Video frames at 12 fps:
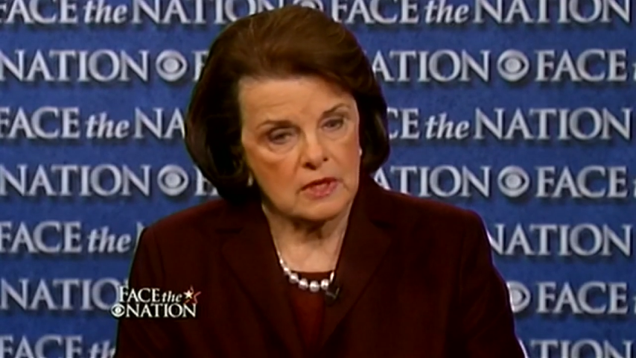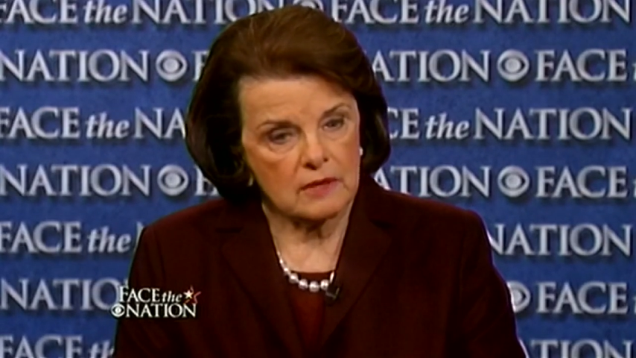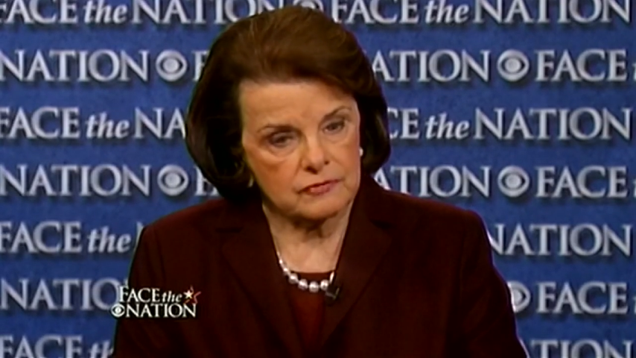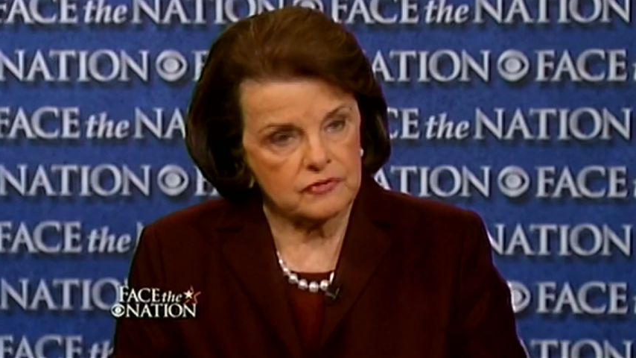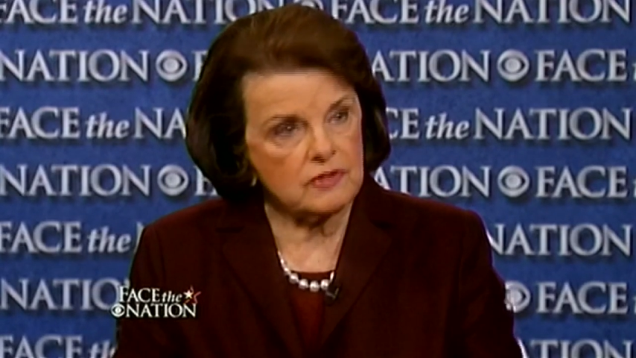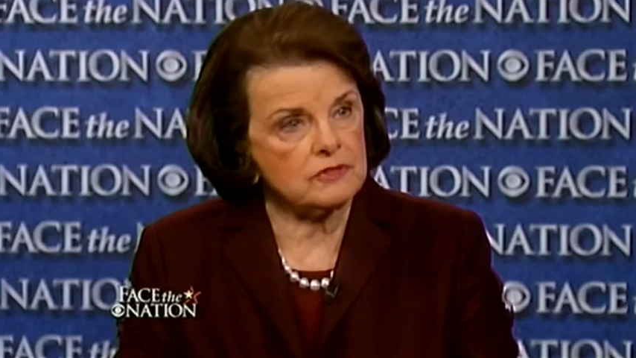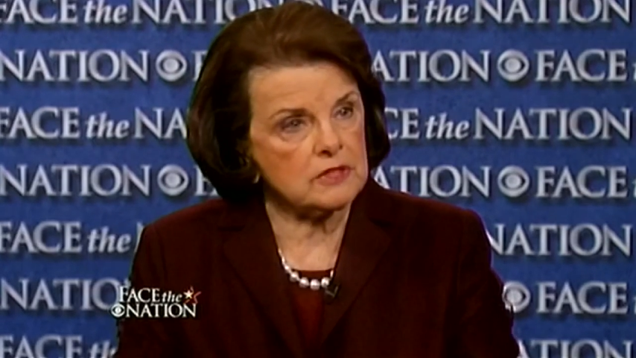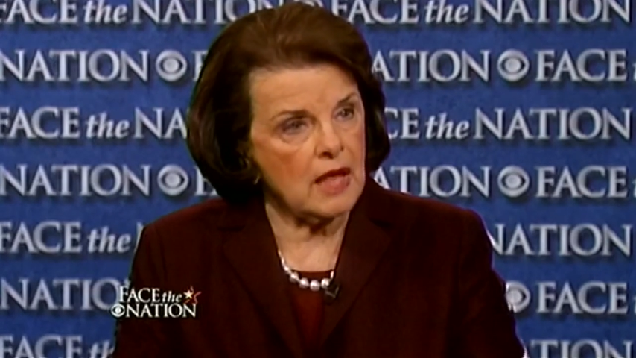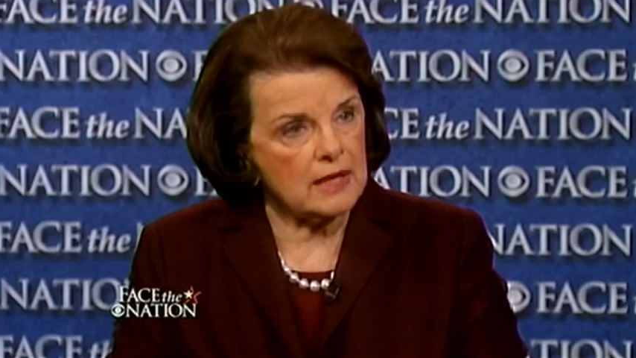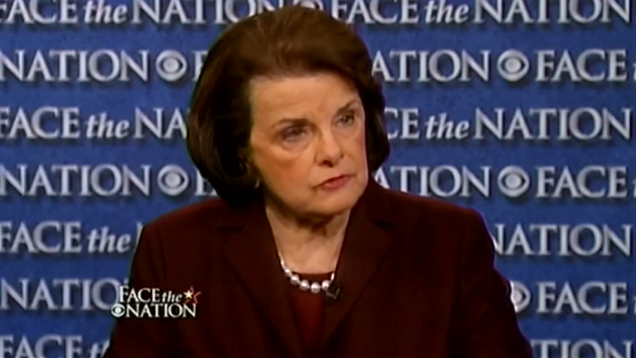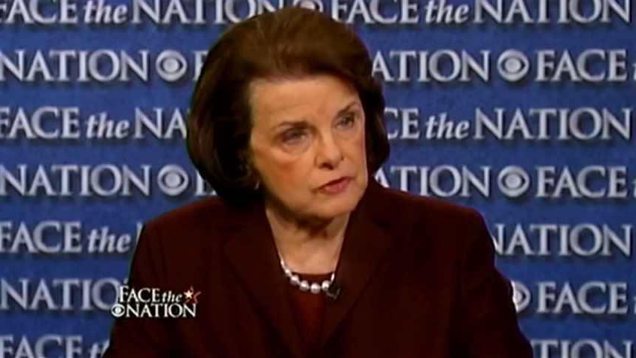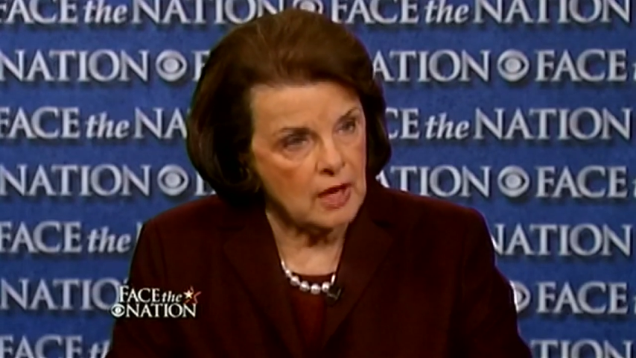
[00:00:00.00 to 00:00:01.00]
of
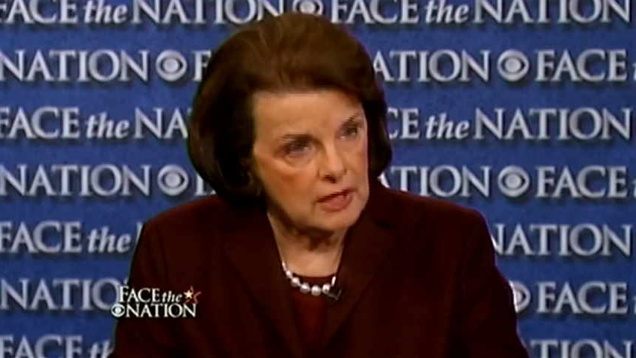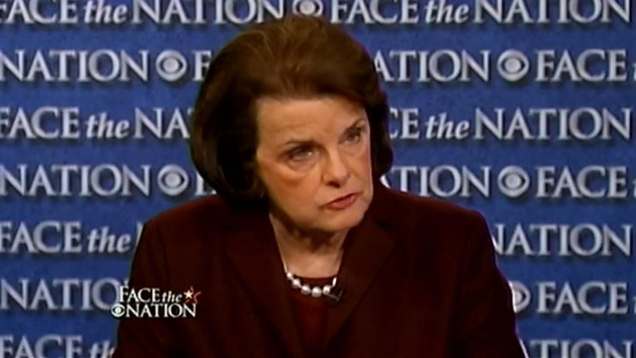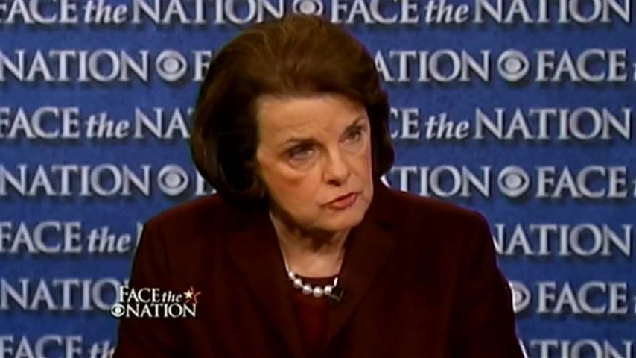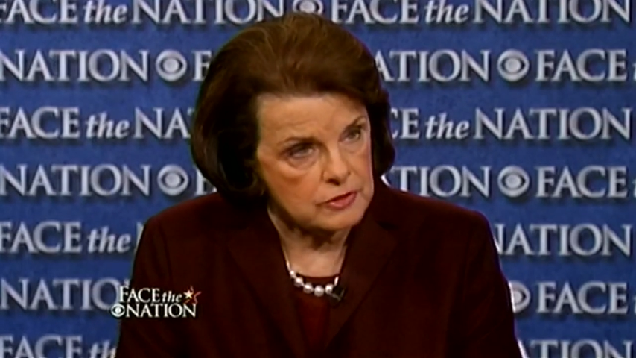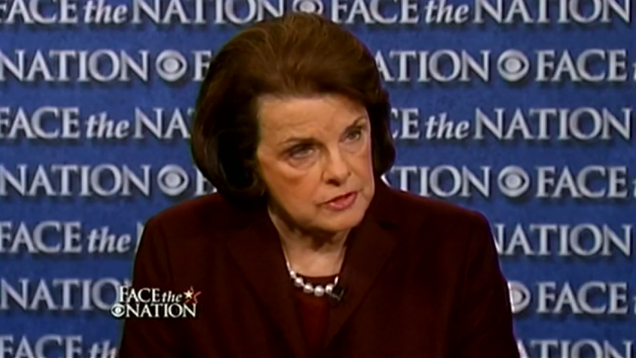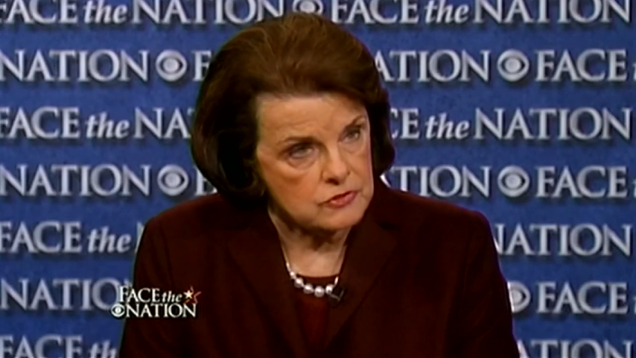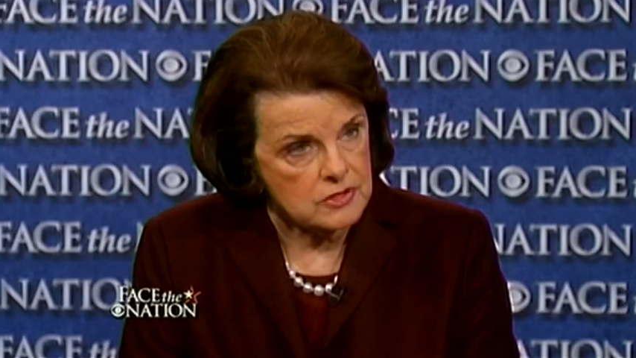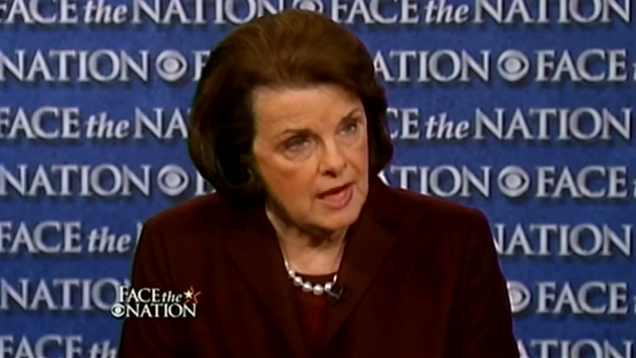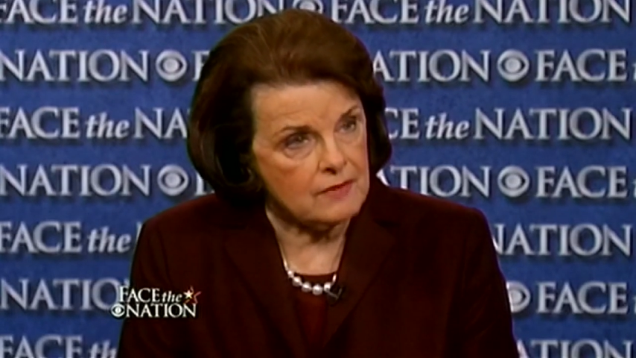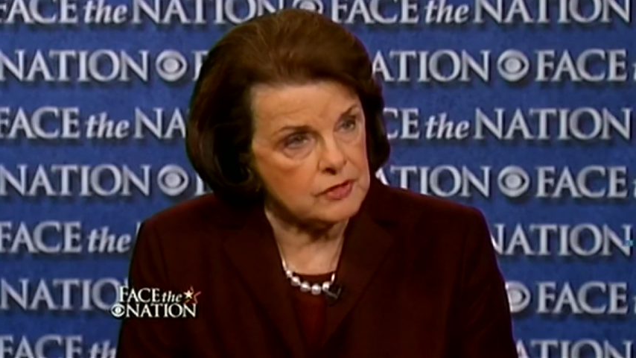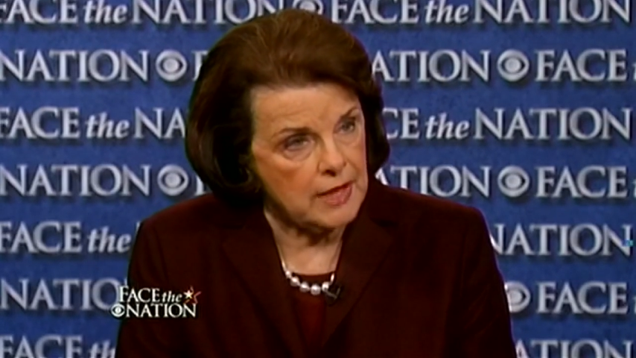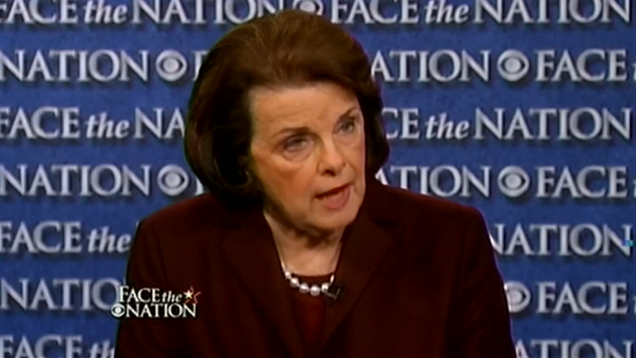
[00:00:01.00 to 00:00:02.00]
civilized countries to
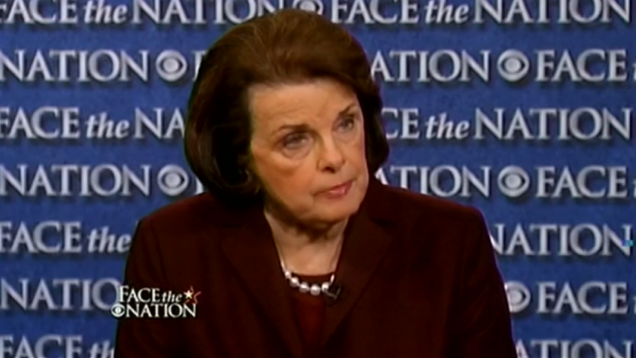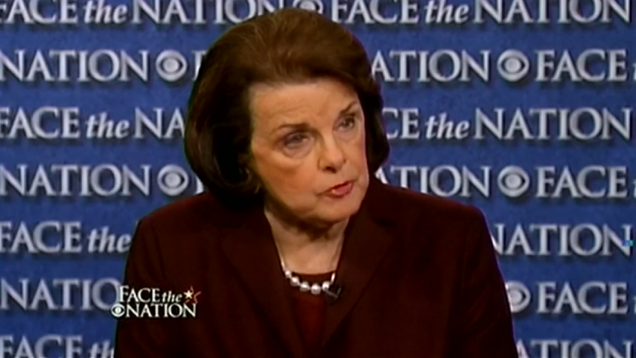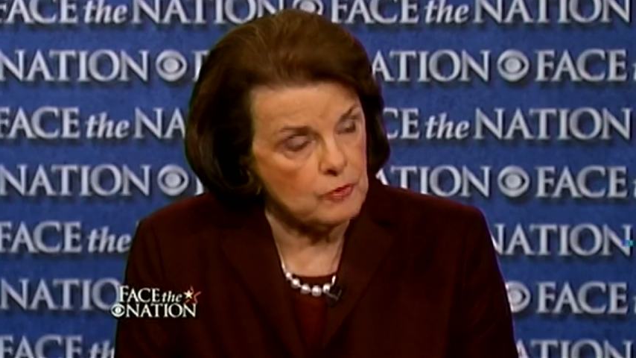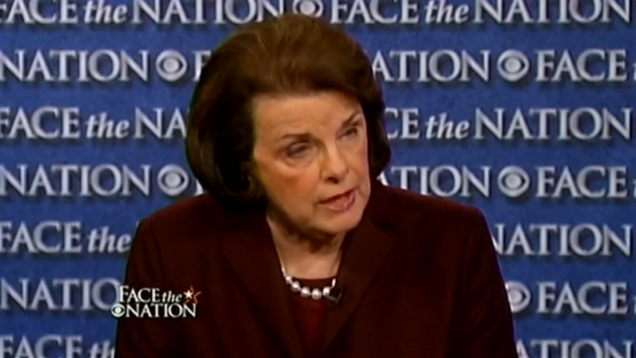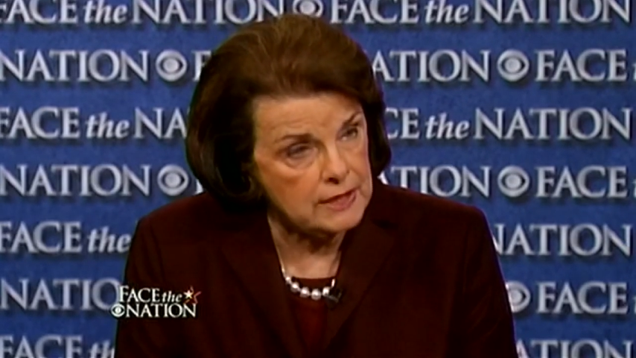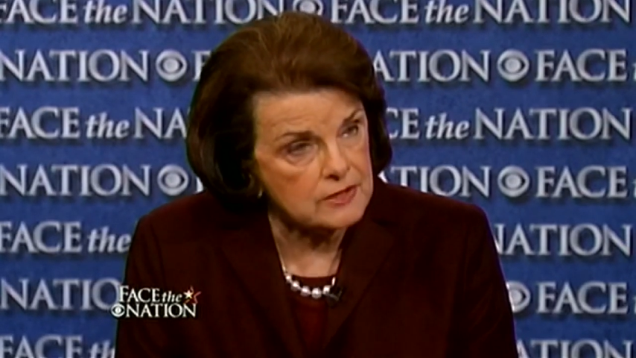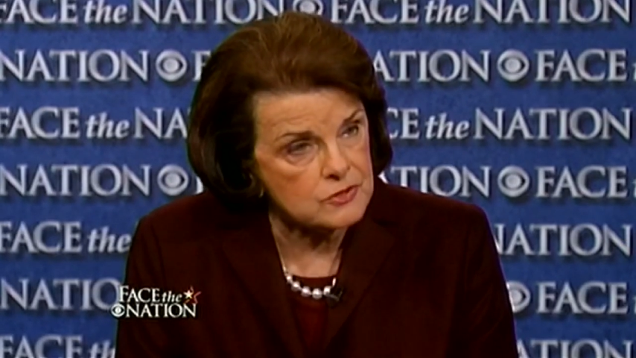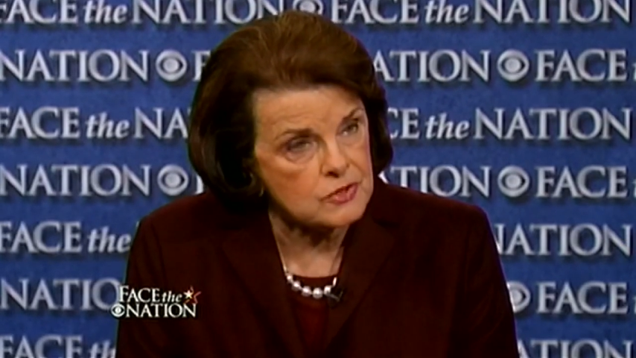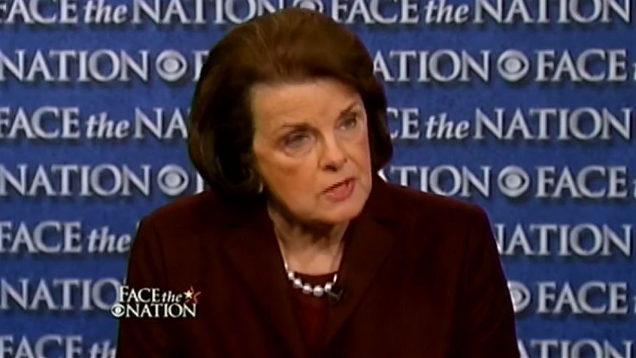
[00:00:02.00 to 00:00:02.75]
have an apparatus